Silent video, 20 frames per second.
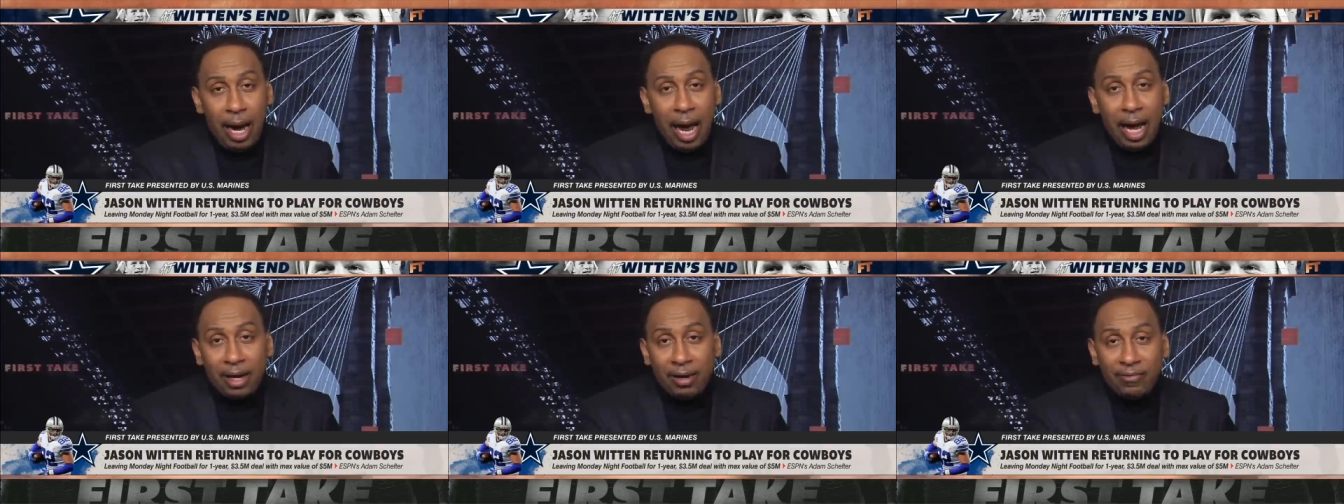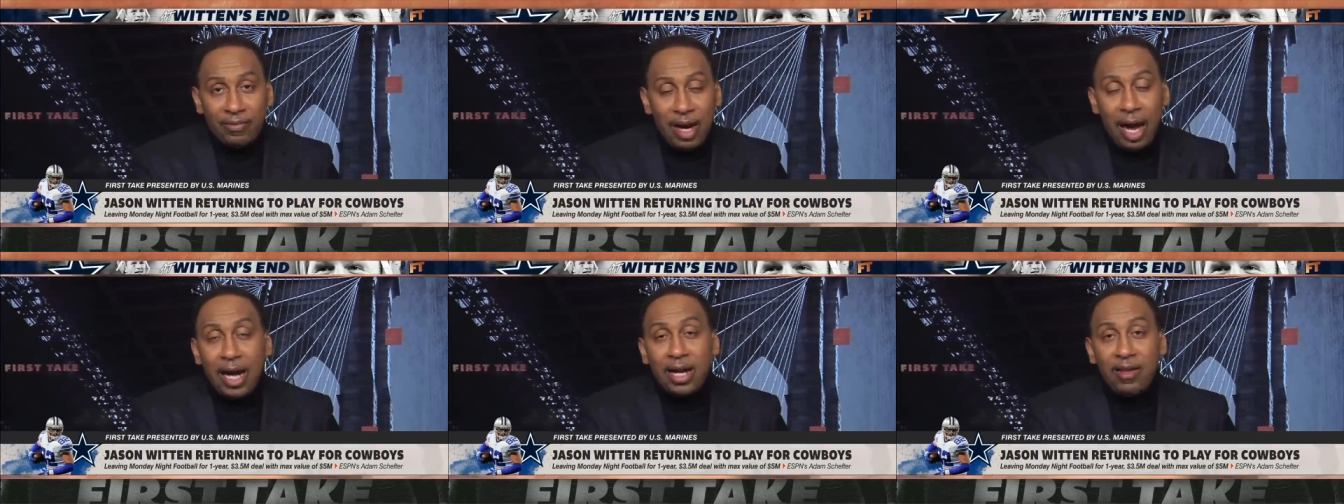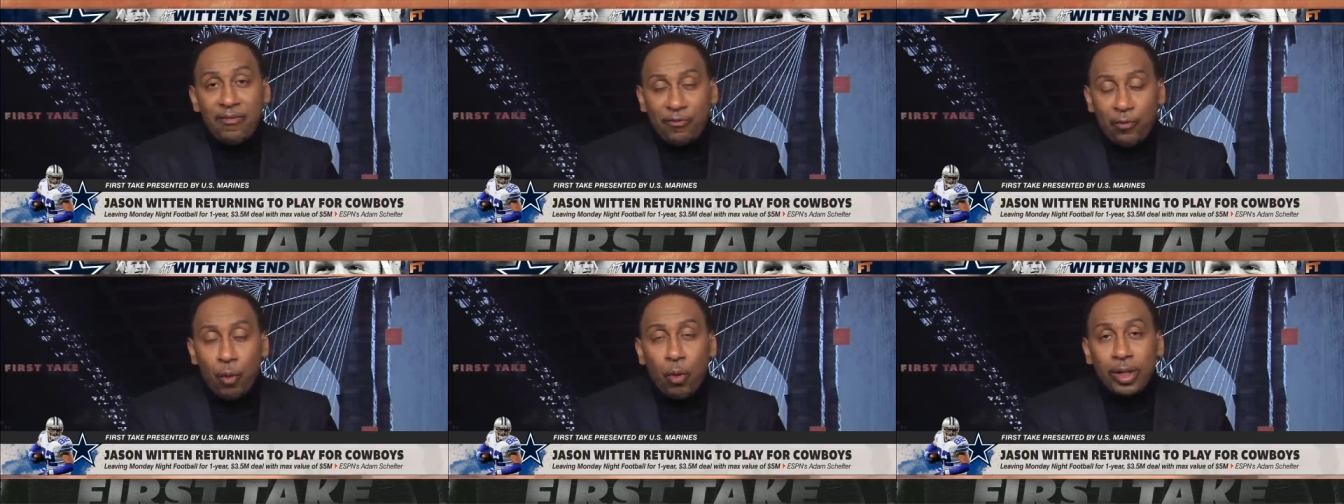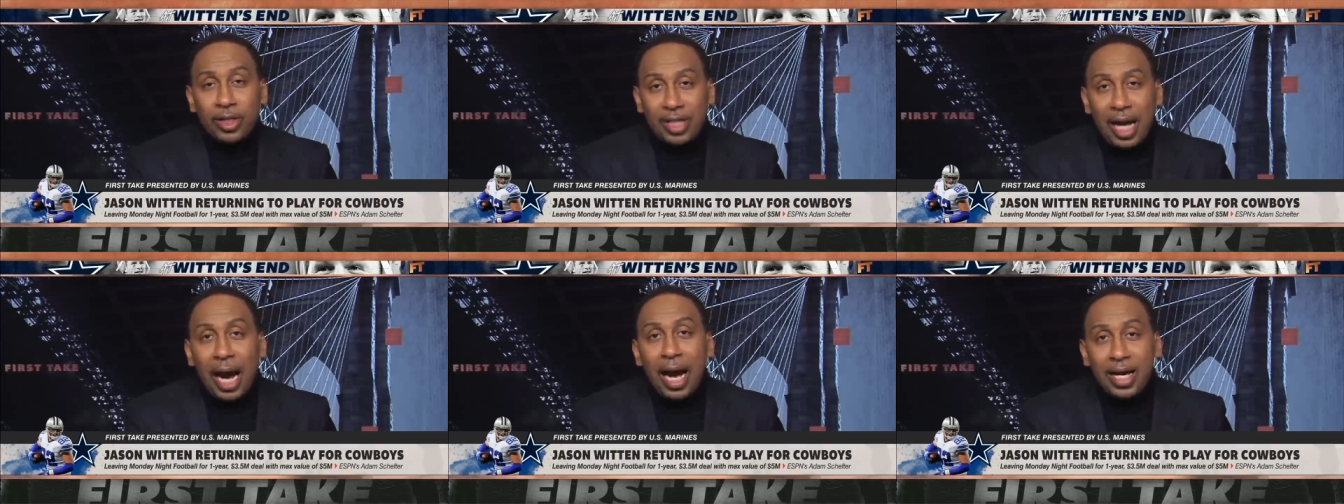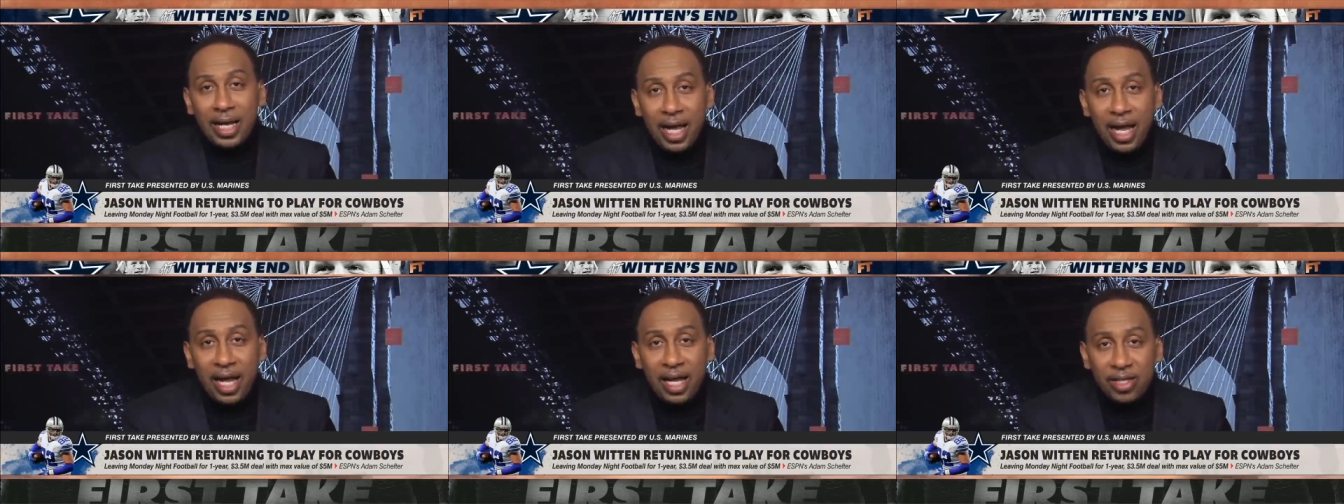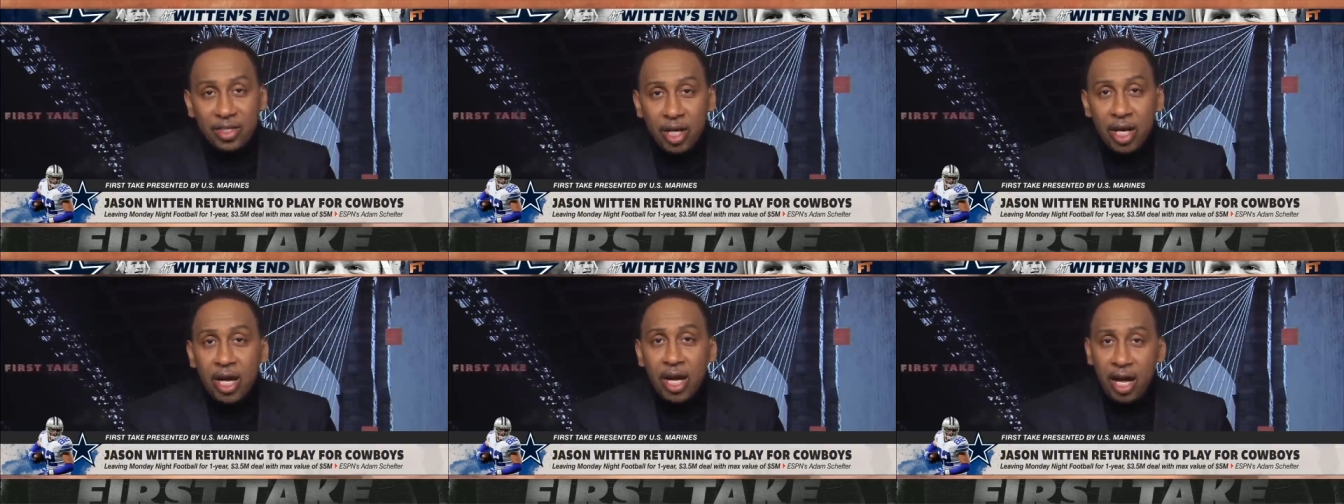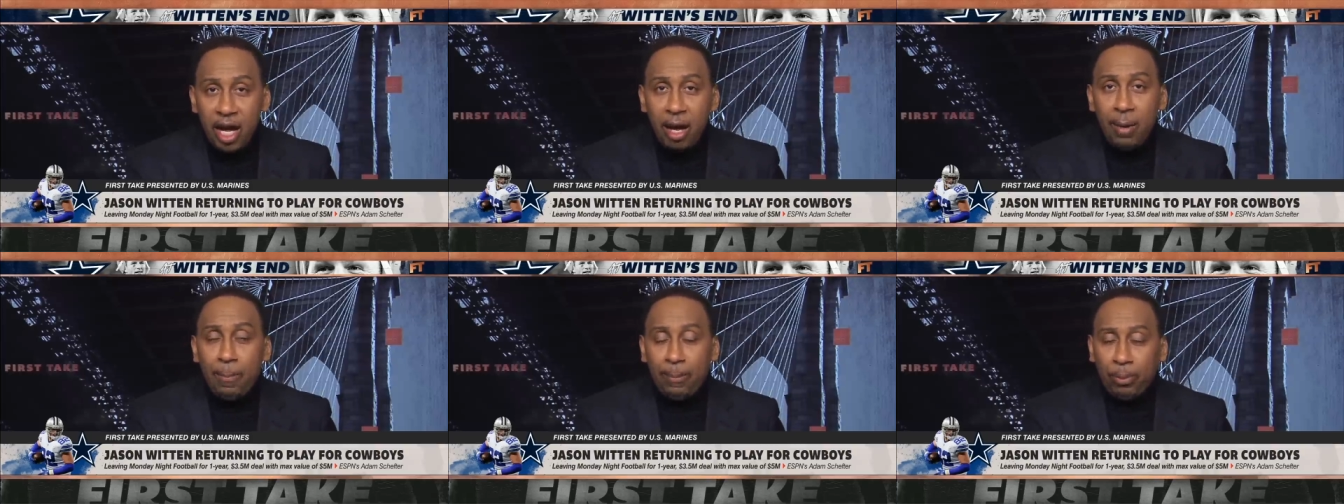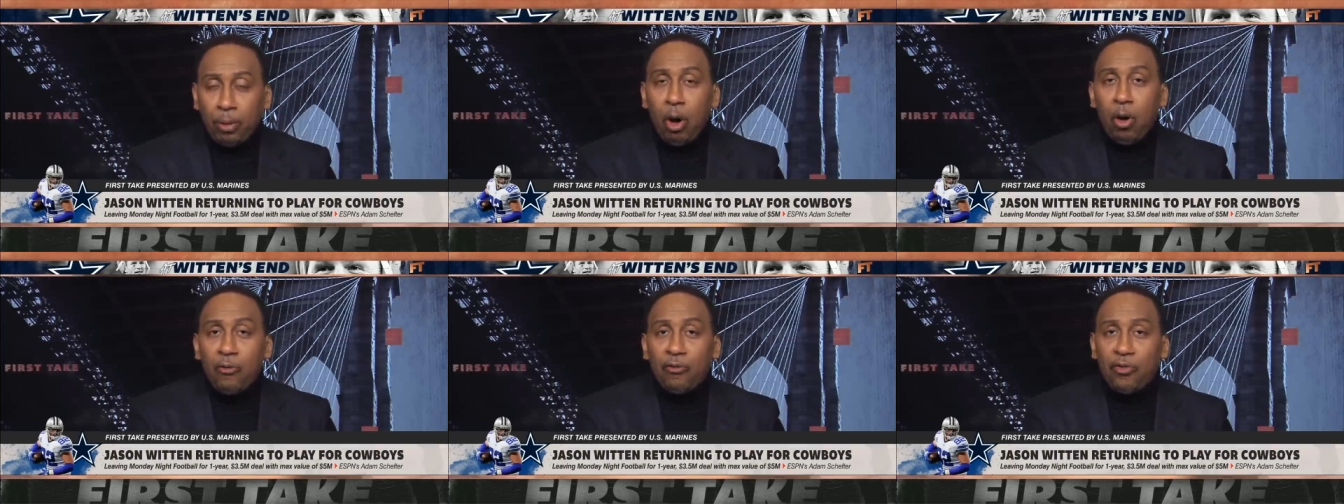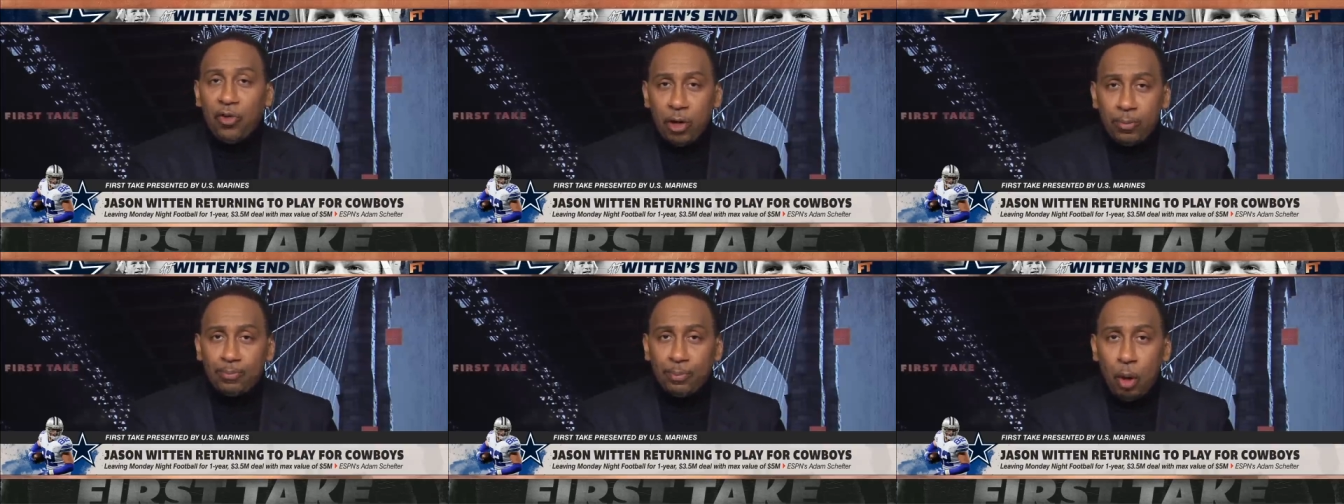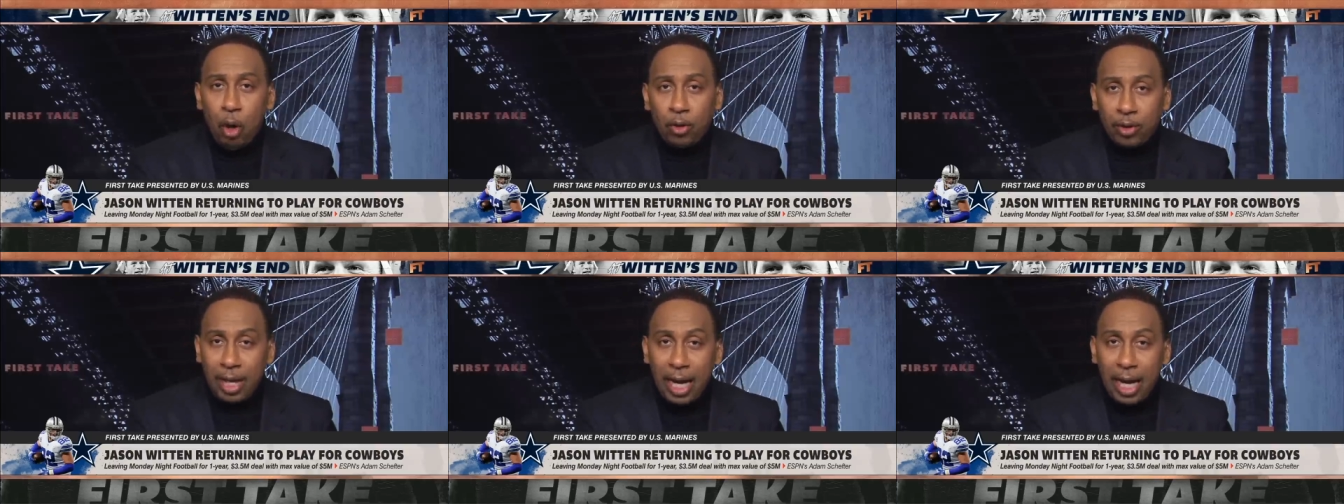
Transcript: out of 94 tight ends in pro football.